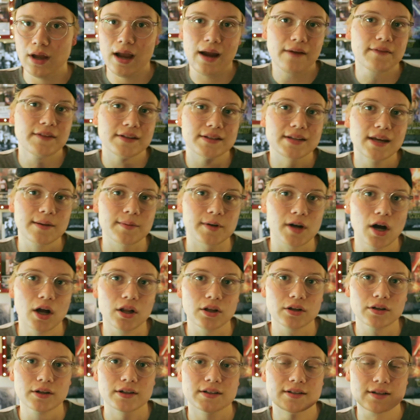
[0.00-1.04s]
have the same
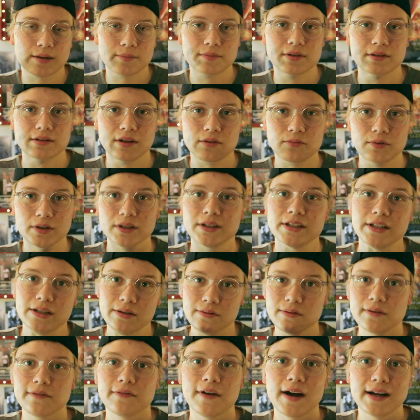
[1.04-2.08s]
color is something that really
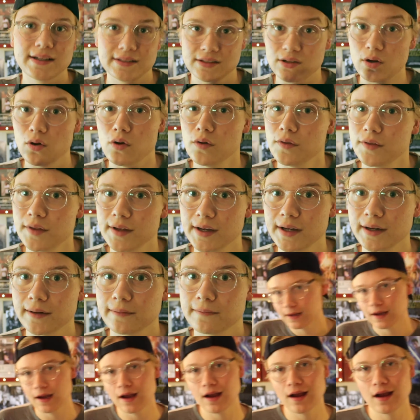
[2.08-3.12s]
unifies the whole thing.
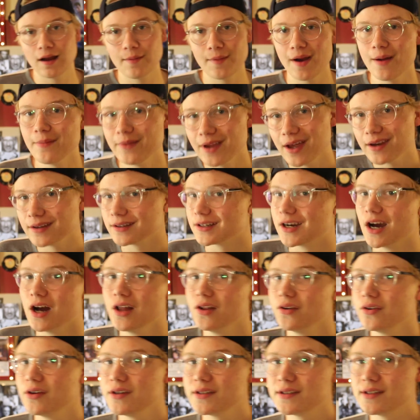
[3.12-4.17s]
I'm not a
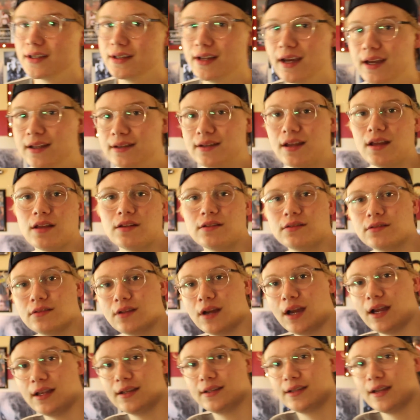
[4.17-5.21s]
colorist, and
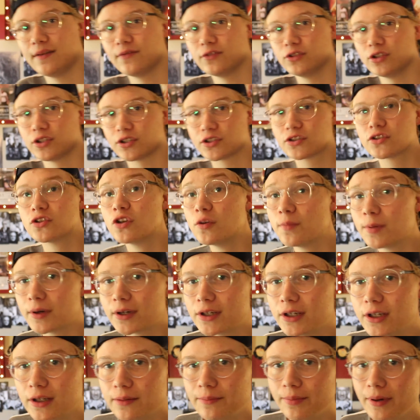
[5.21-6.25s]
I never look super
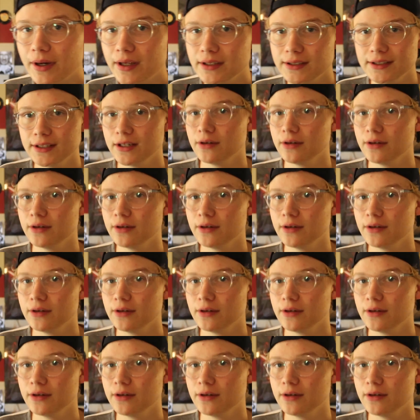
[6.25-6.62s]
good, but